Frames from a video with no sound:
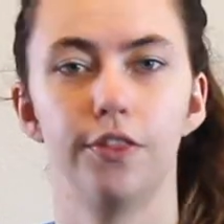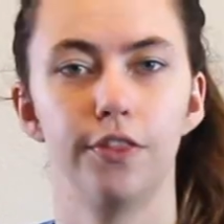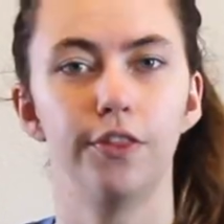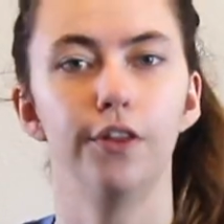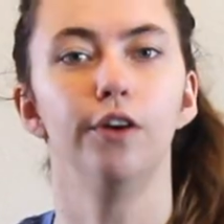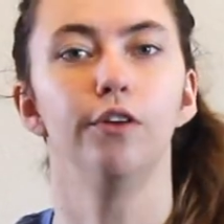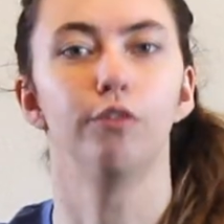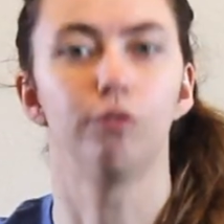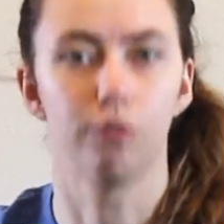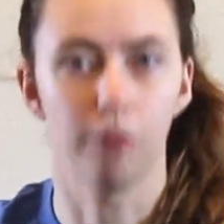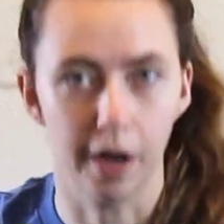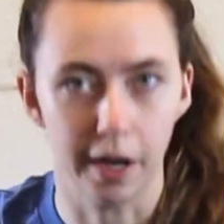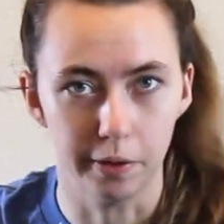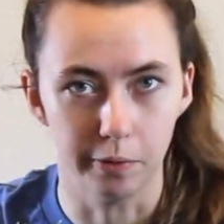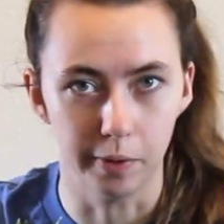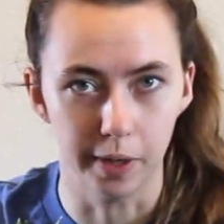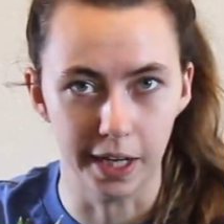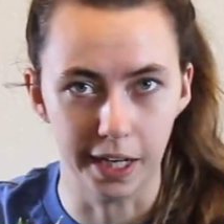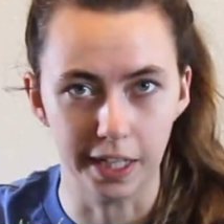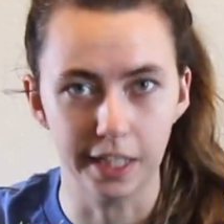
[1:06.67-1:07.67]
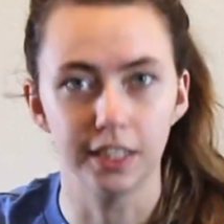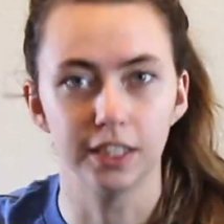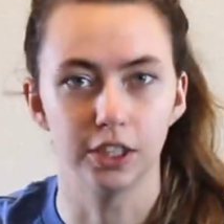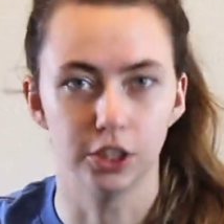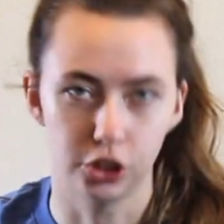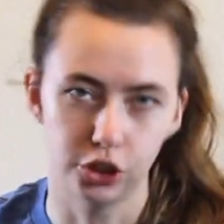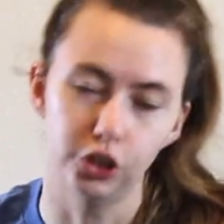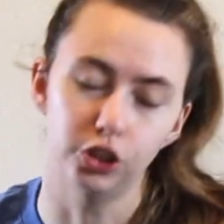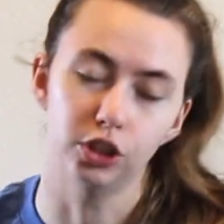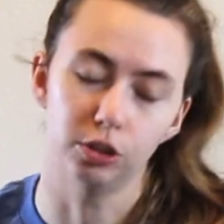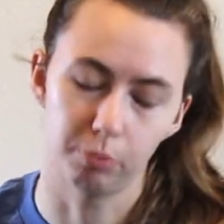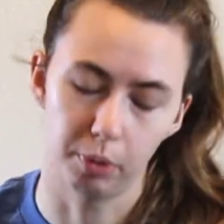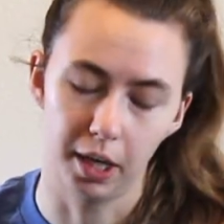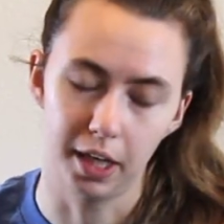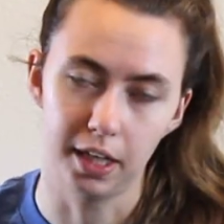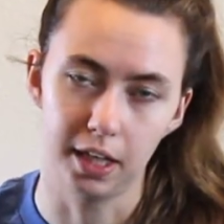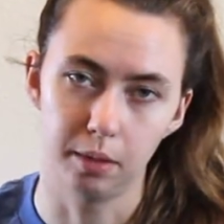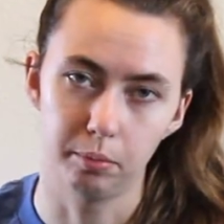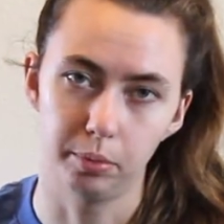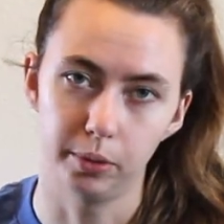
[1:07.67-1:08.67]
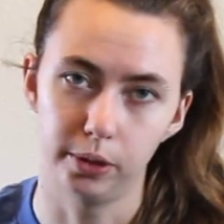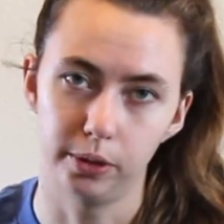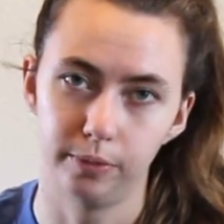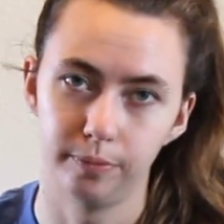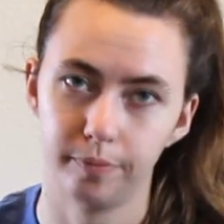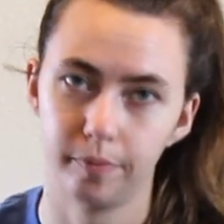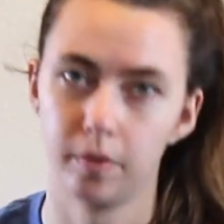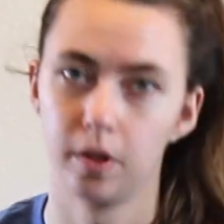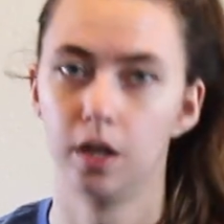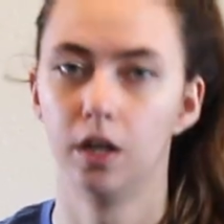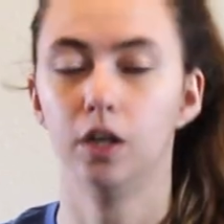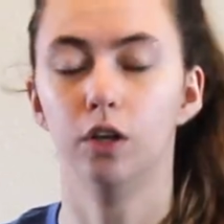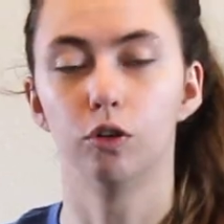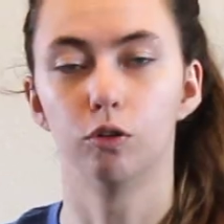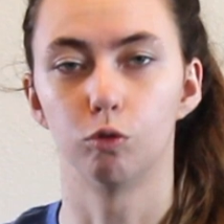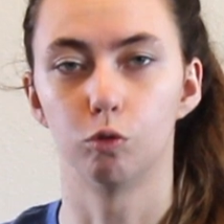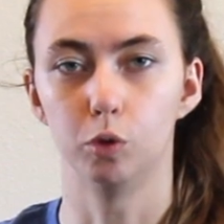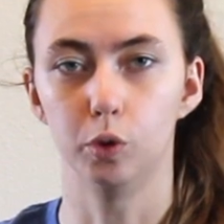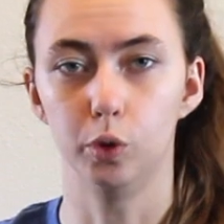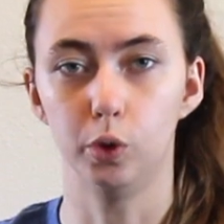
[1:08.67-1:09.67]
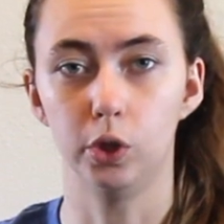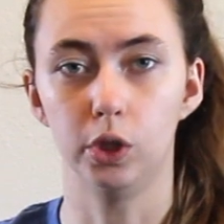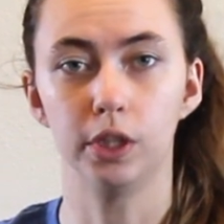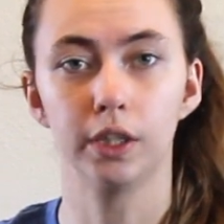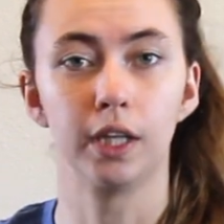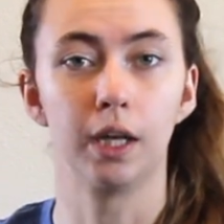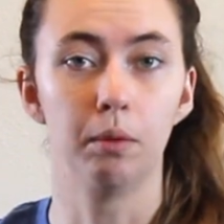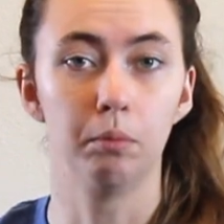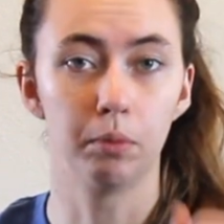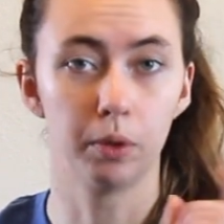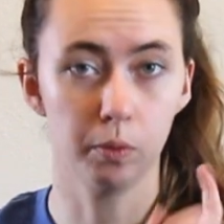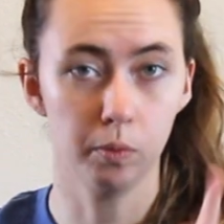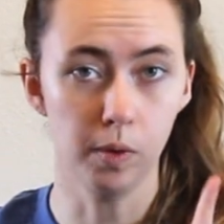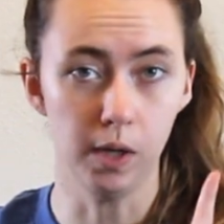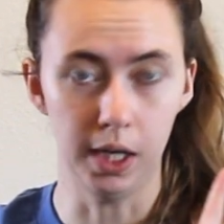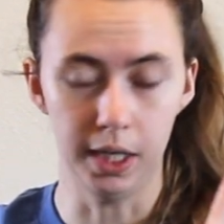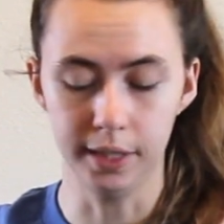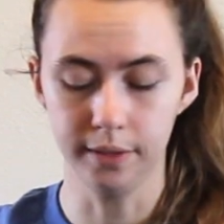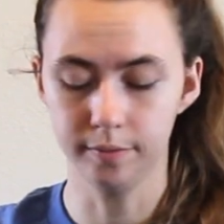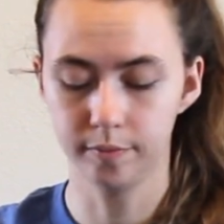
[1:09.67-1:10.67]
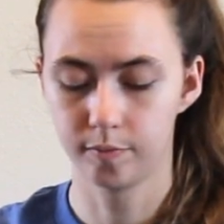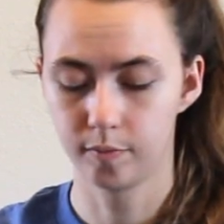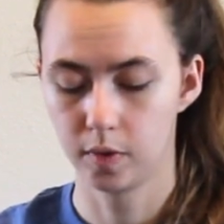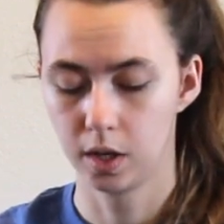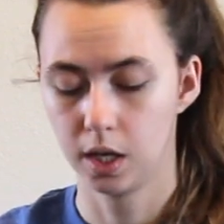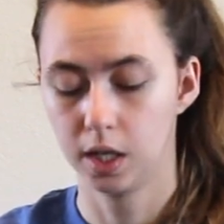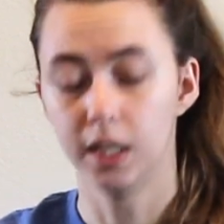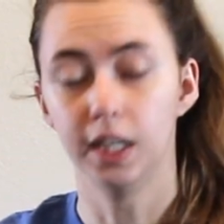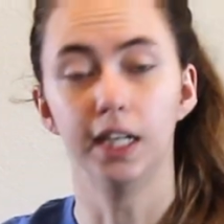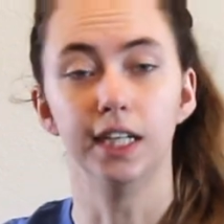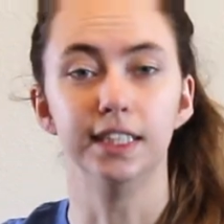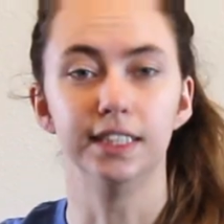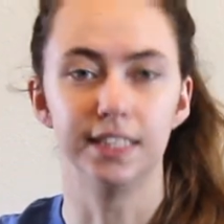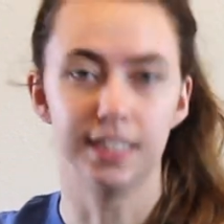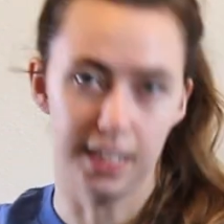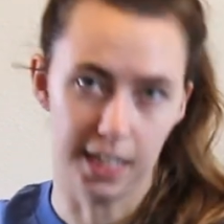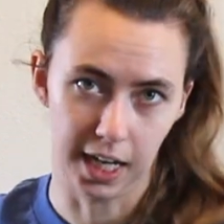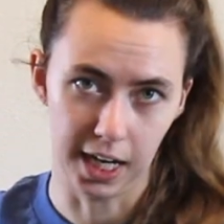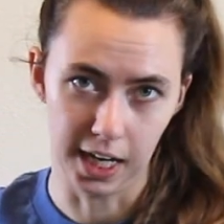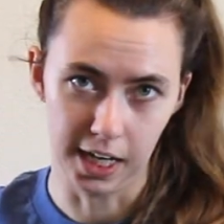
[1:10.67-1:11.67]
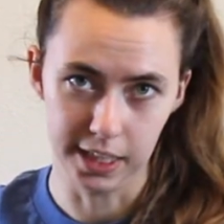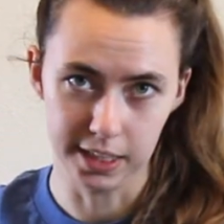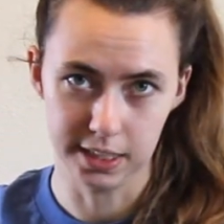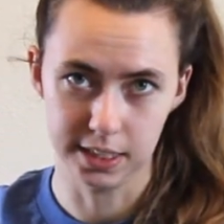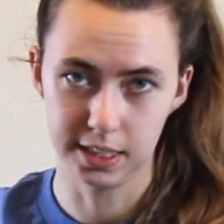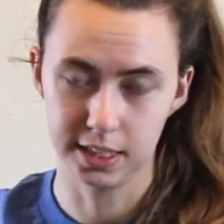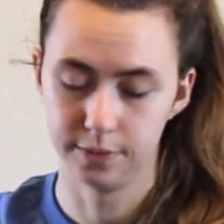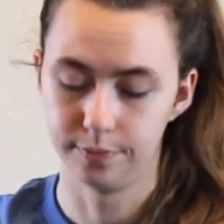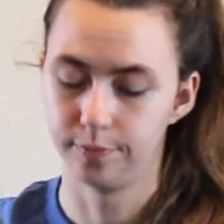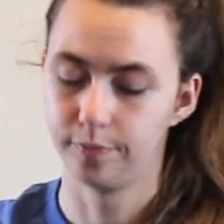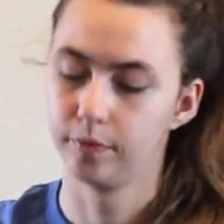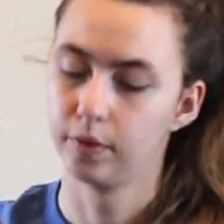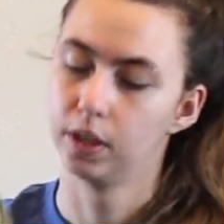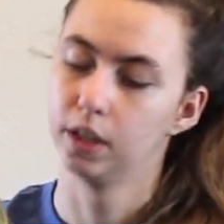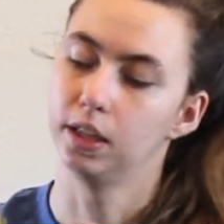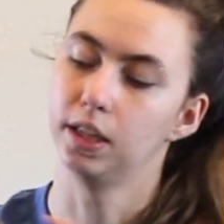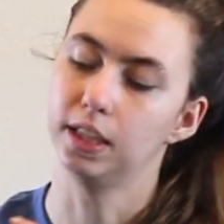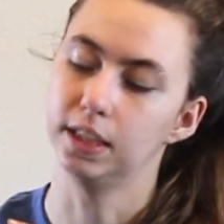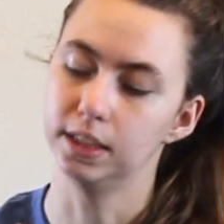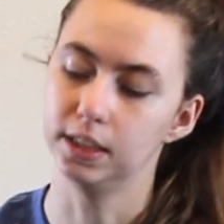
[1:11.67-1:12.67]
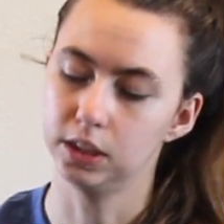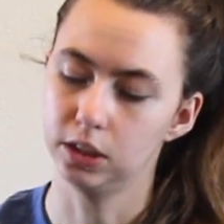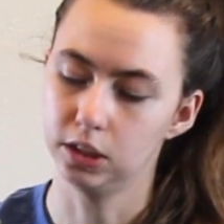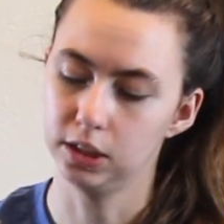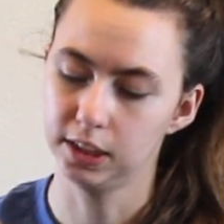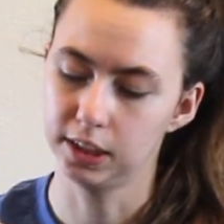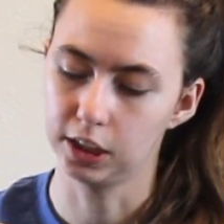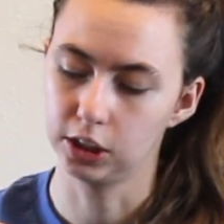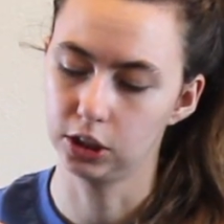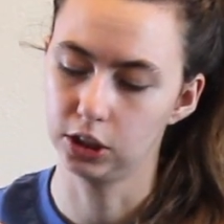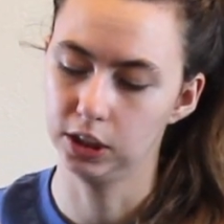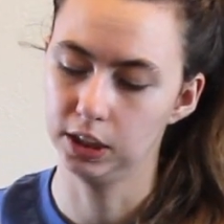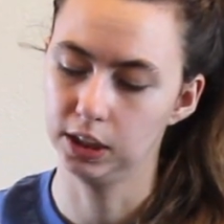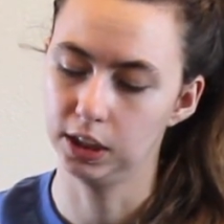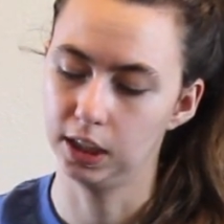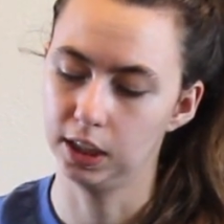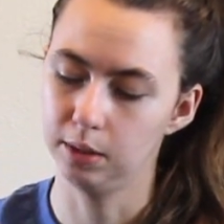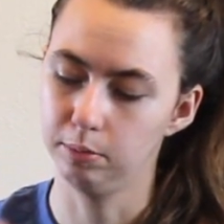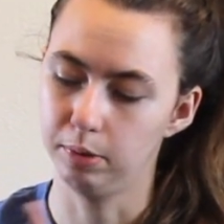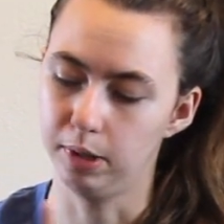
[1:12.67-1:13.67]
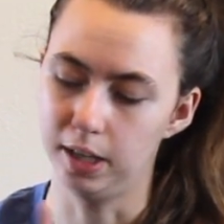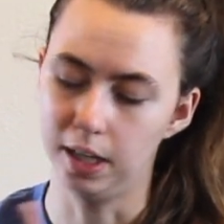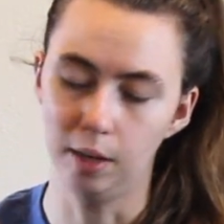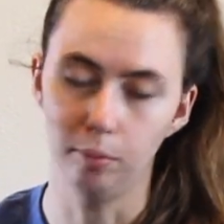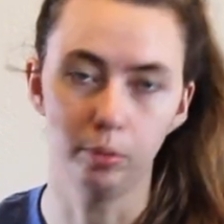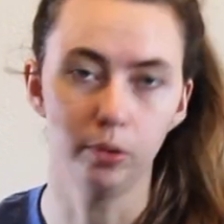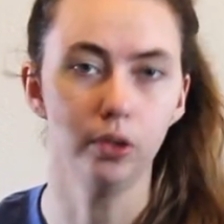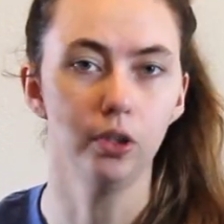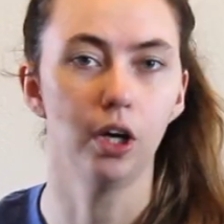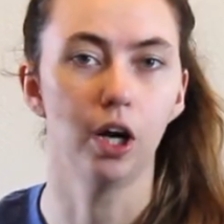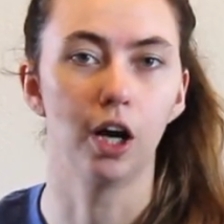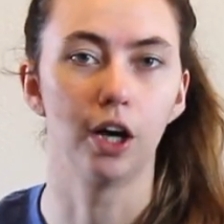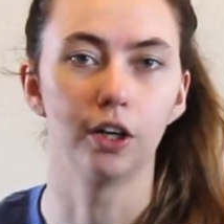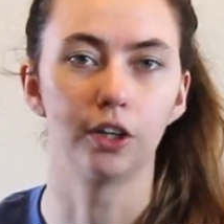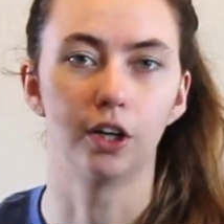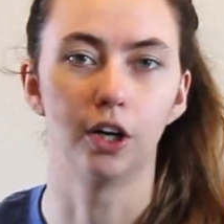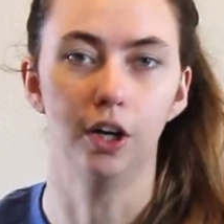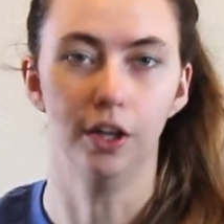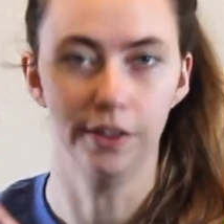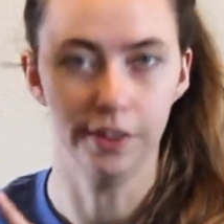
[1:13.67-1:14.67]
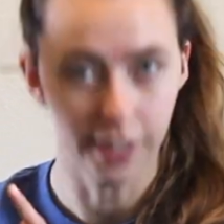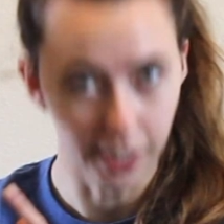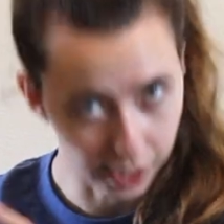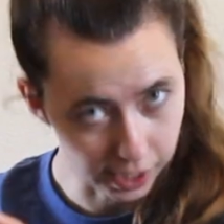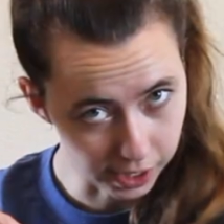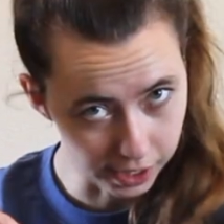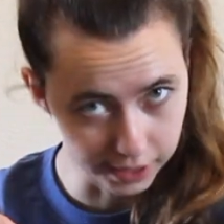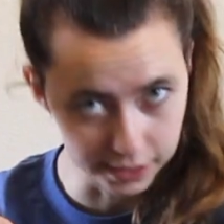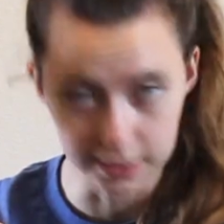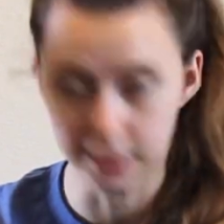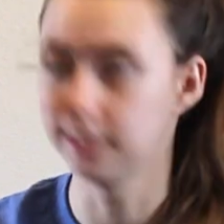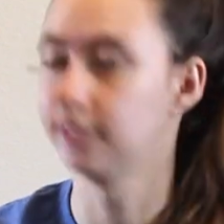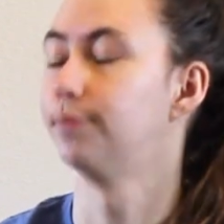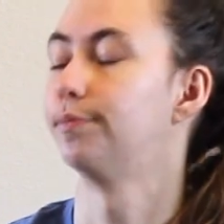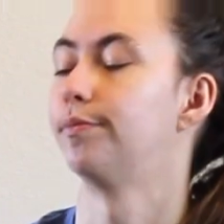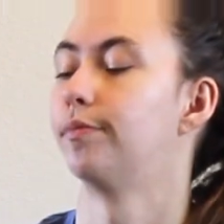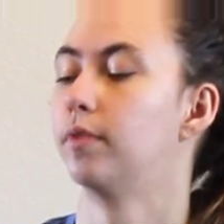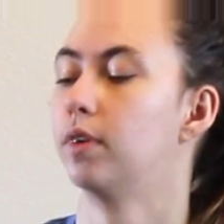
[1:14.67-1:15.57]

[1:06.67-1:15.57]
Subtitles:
the right way to choose pineapple. Rule number 1 is the eyes. These little sections on the pineapple are called the eyes.